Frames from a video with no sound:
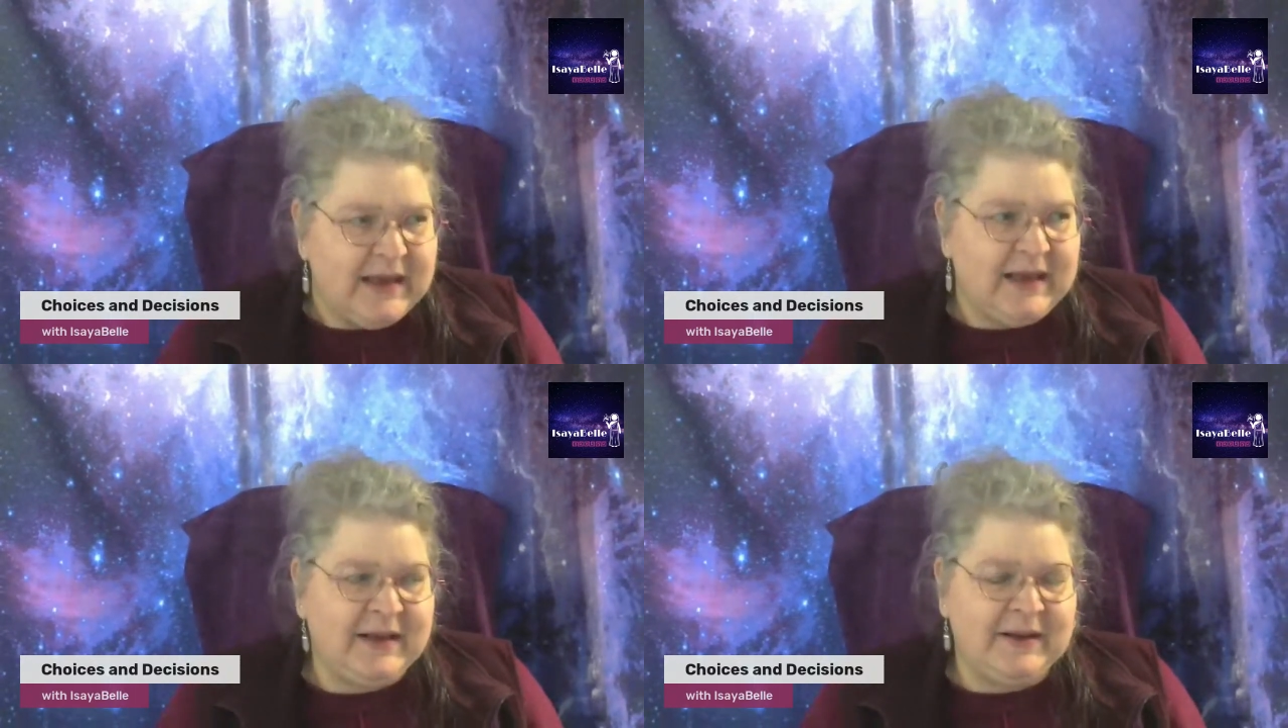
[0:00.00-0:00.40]

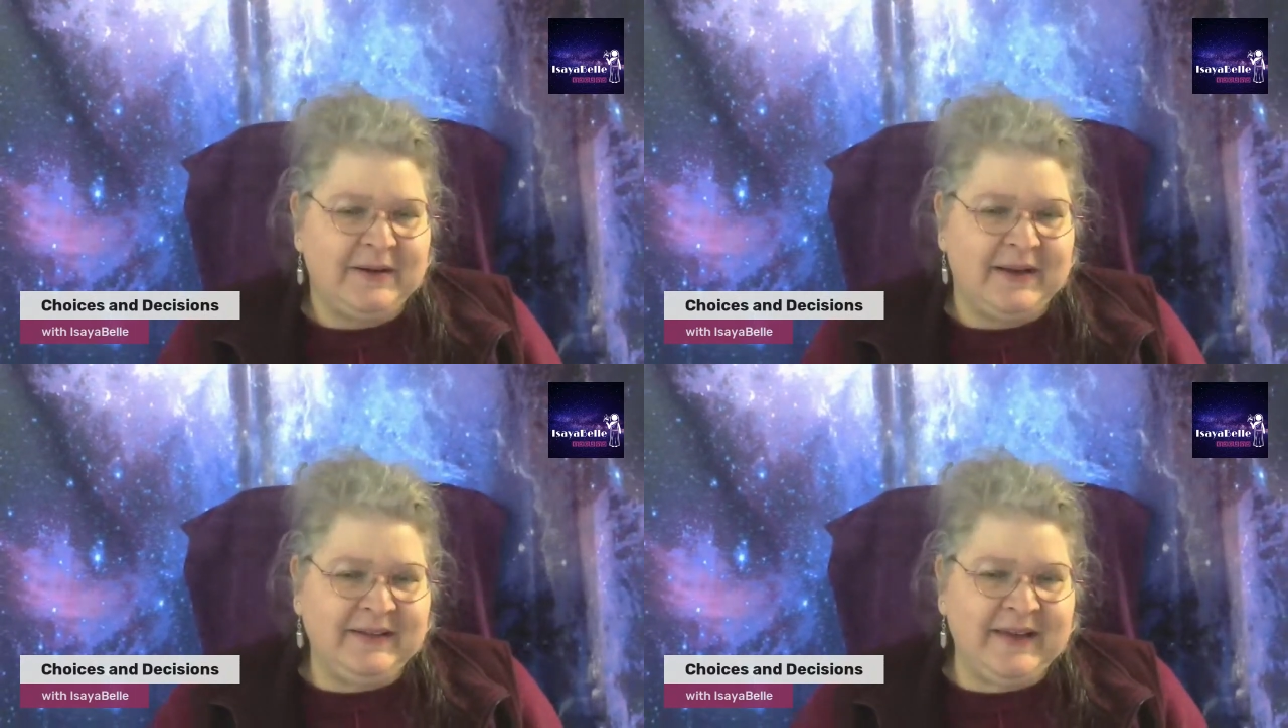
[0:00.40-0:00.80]

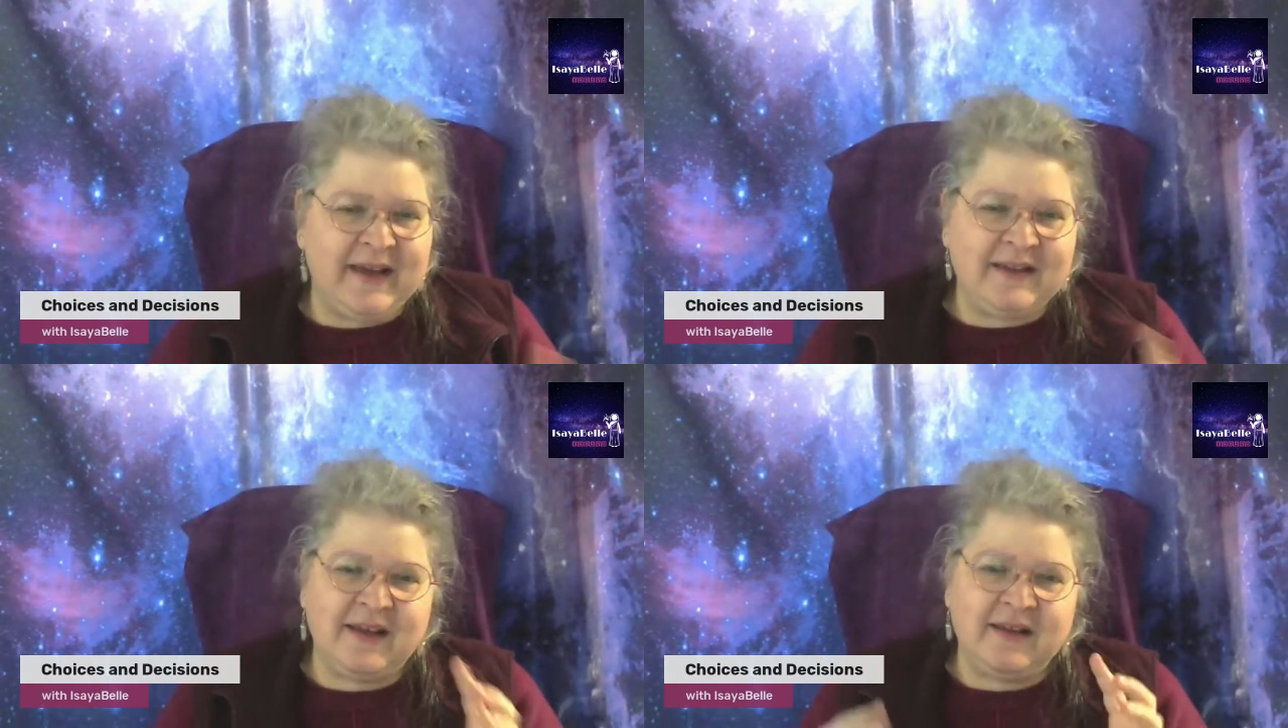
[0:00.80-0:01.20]
And
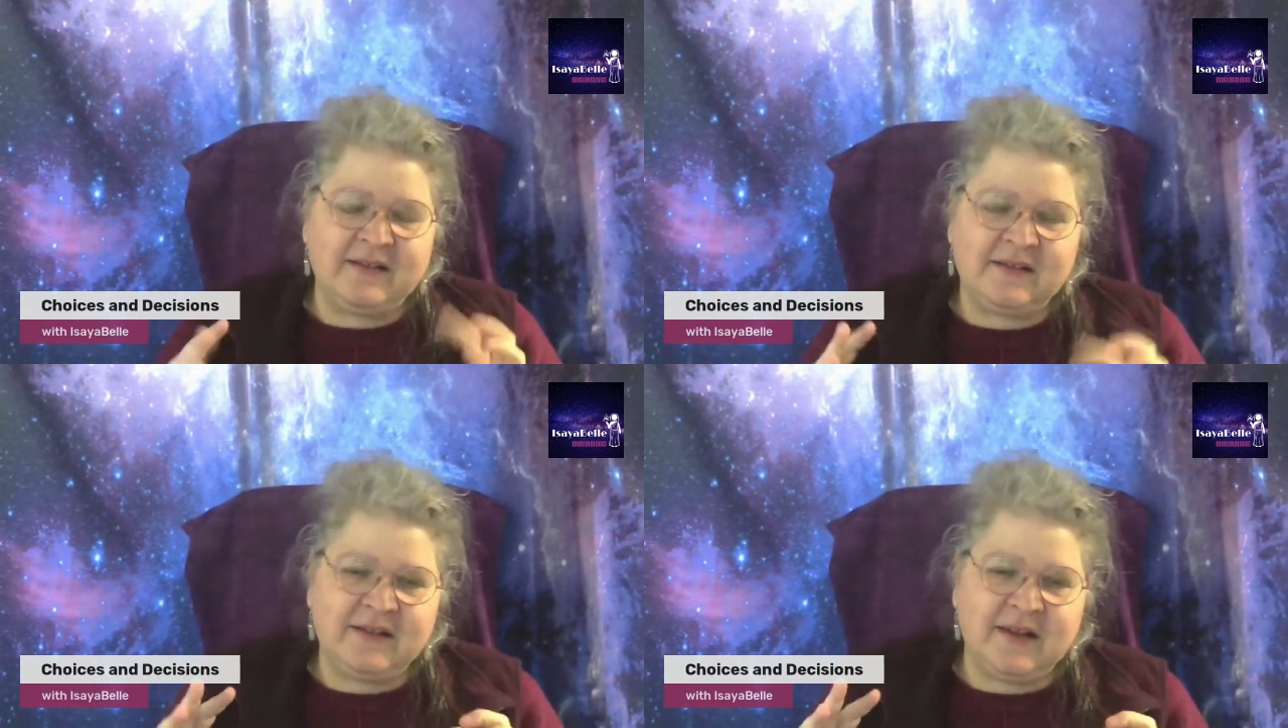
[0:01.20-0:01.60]
yeah, it
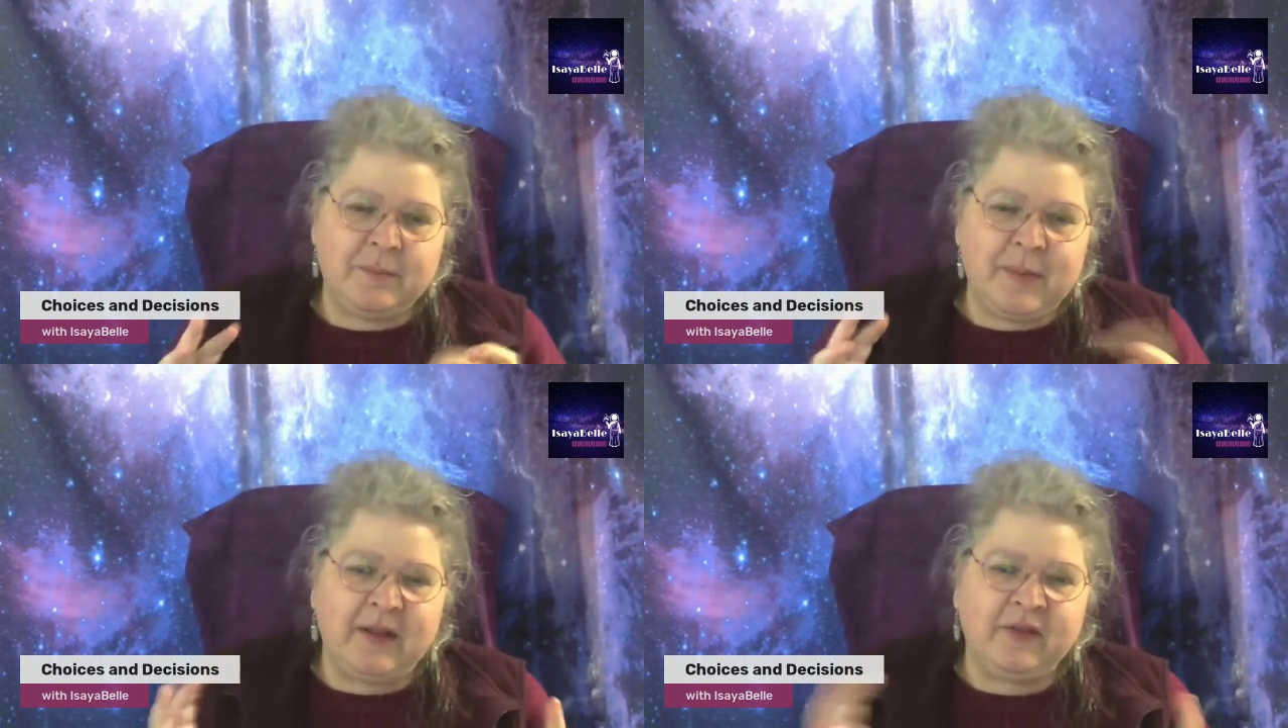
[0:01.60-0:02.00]

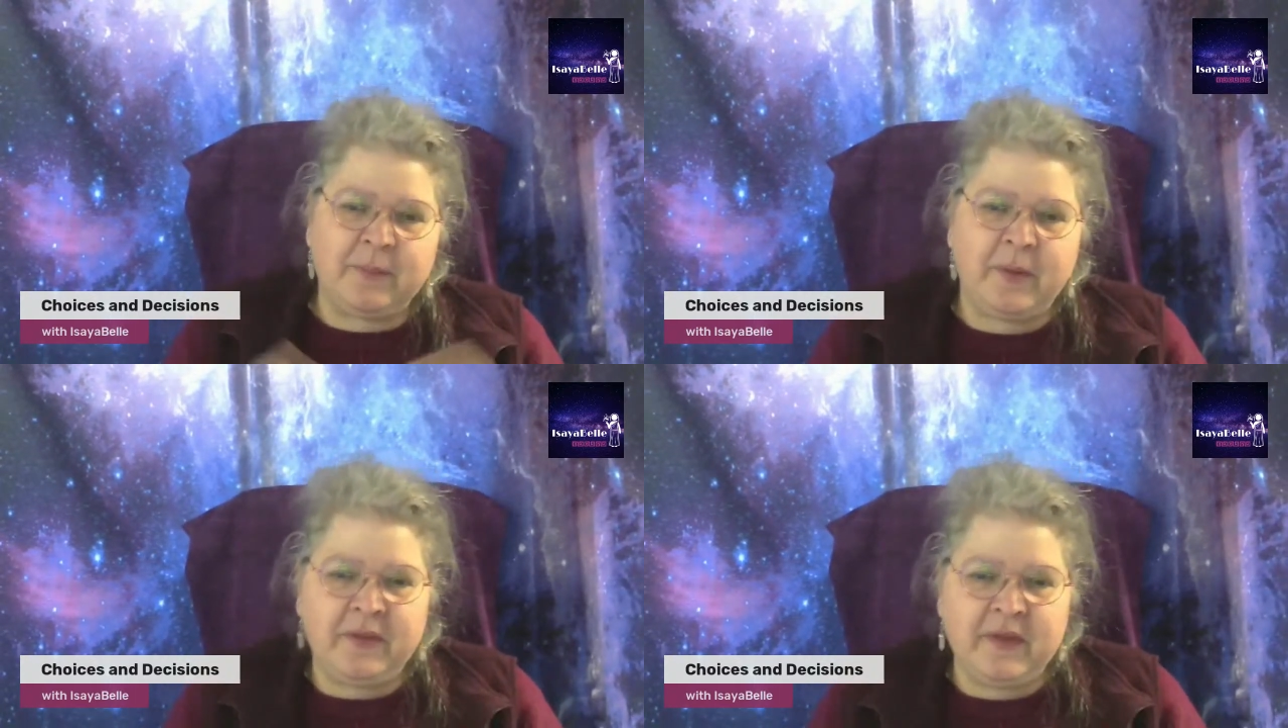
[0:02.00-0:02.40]
builds upon